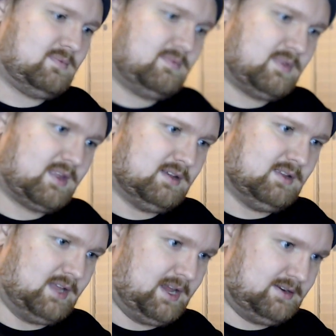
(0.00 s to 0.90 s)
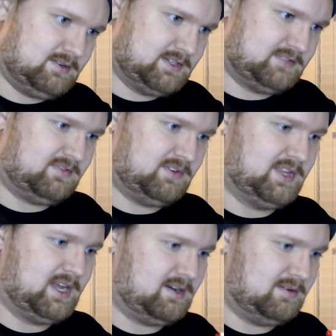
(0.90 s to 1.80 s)
Little handles fold
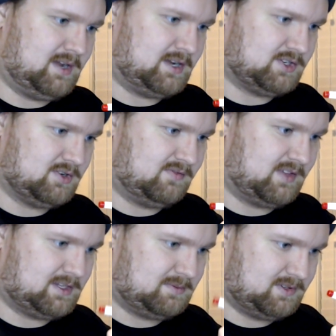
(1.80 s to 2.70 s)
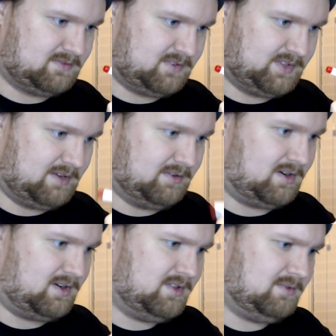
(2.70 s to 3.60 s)
down. Not sure if that's supposed to fold down all
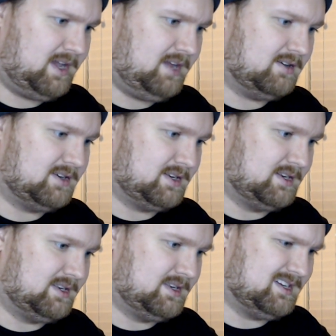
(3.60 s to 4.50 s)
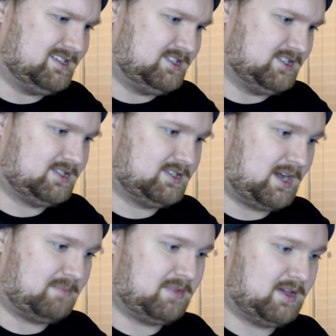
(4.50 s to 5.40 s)
the way or it does just stop
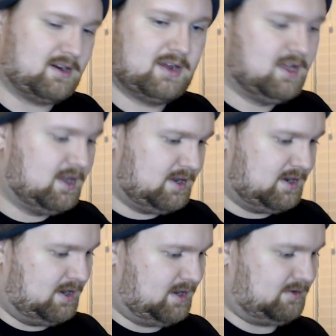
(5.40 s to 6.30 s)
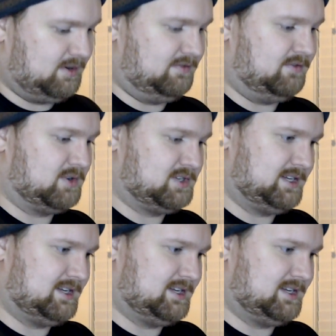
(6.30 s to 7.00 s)
there. I'm not going to force it.